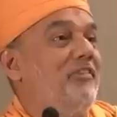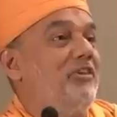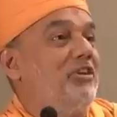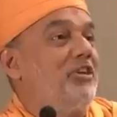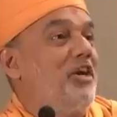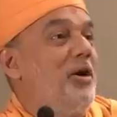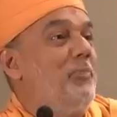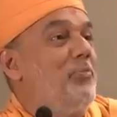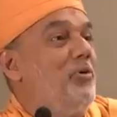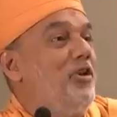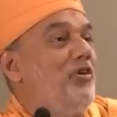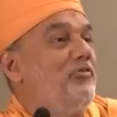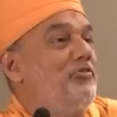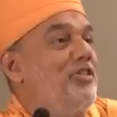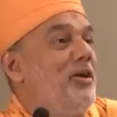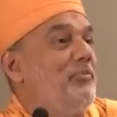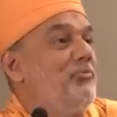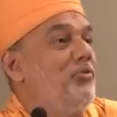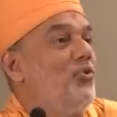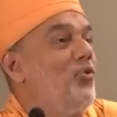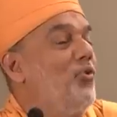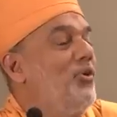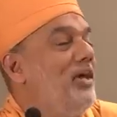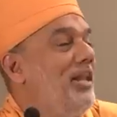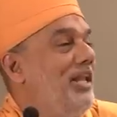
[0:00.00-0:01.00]
couple of
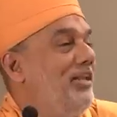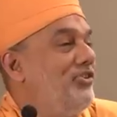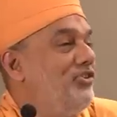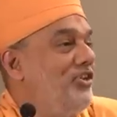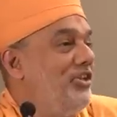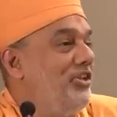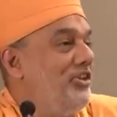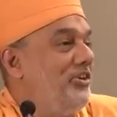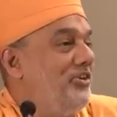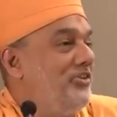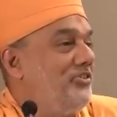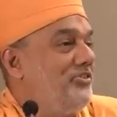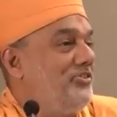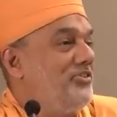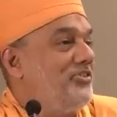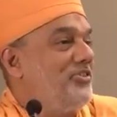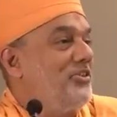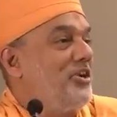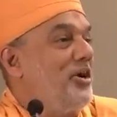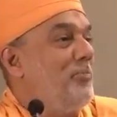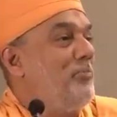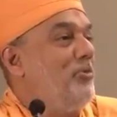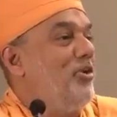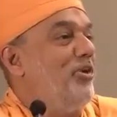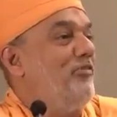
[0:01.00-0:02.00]
them Google engineers,
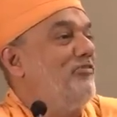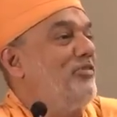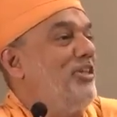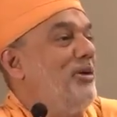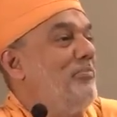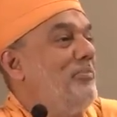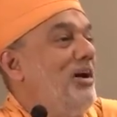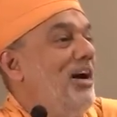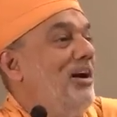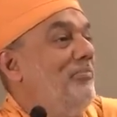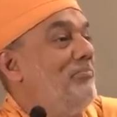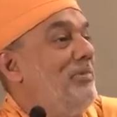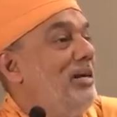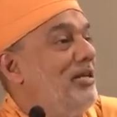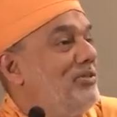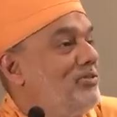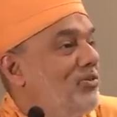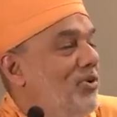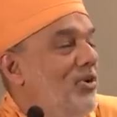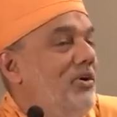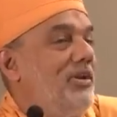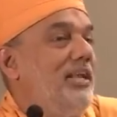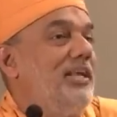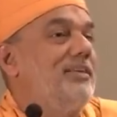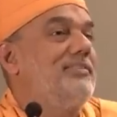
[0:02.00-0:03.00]
couple of them
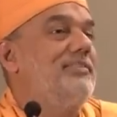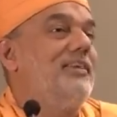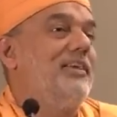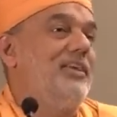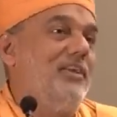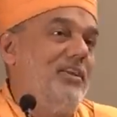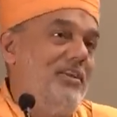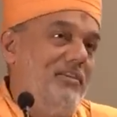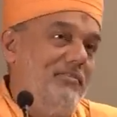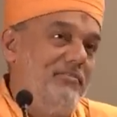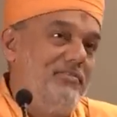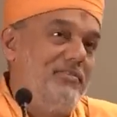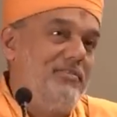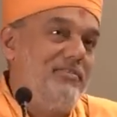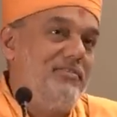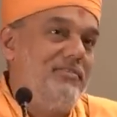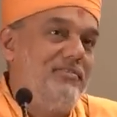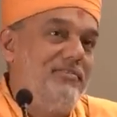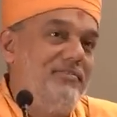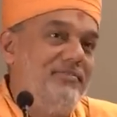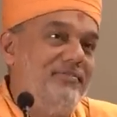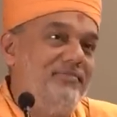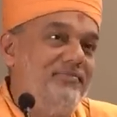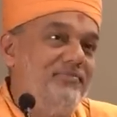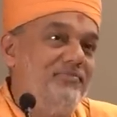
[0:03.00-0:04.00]
Amazon
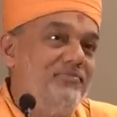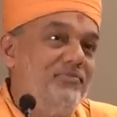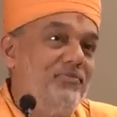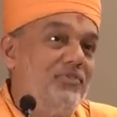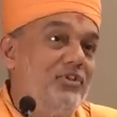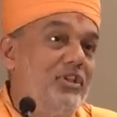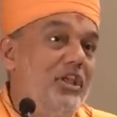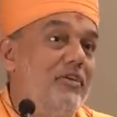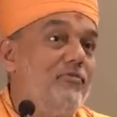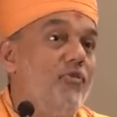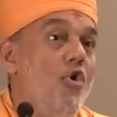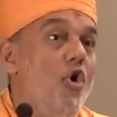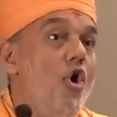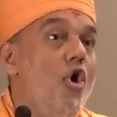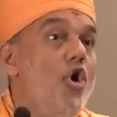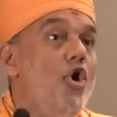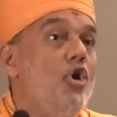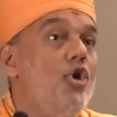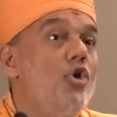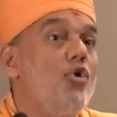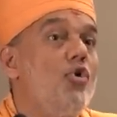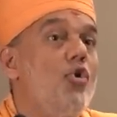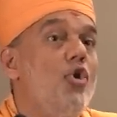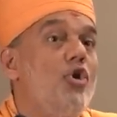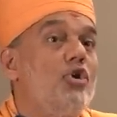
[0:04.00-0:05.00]
executives. They've
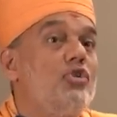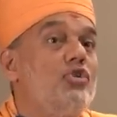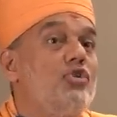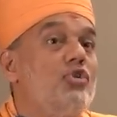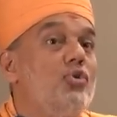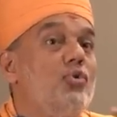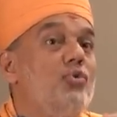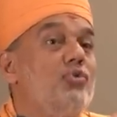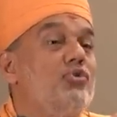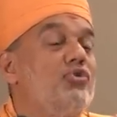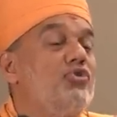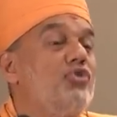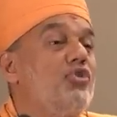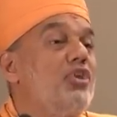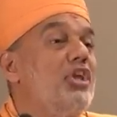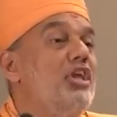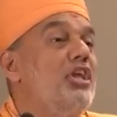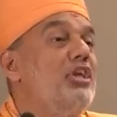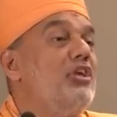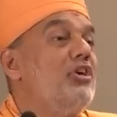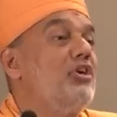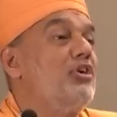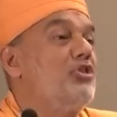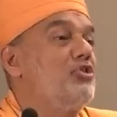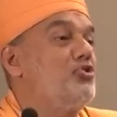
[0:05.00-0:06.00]
all gone through
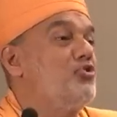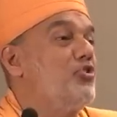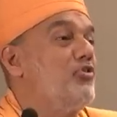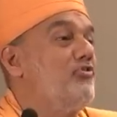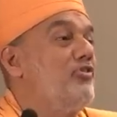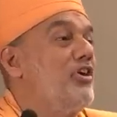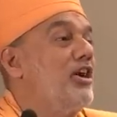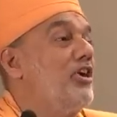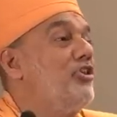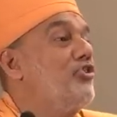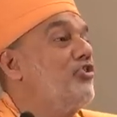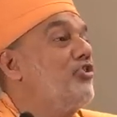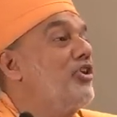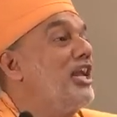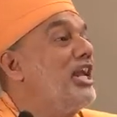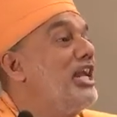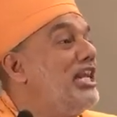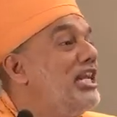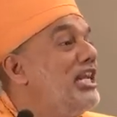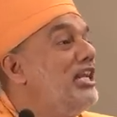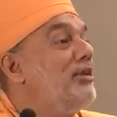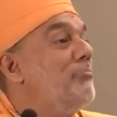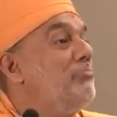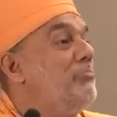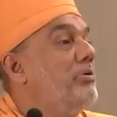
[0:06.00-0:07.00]
three years of our
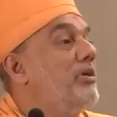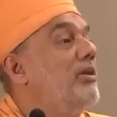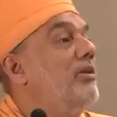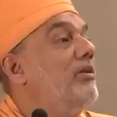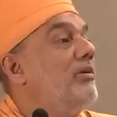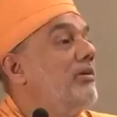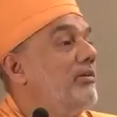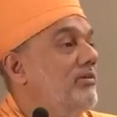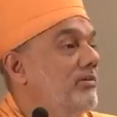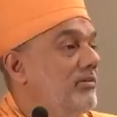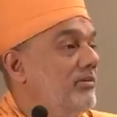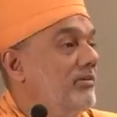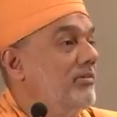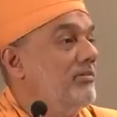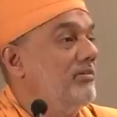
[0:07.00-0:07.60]
training period.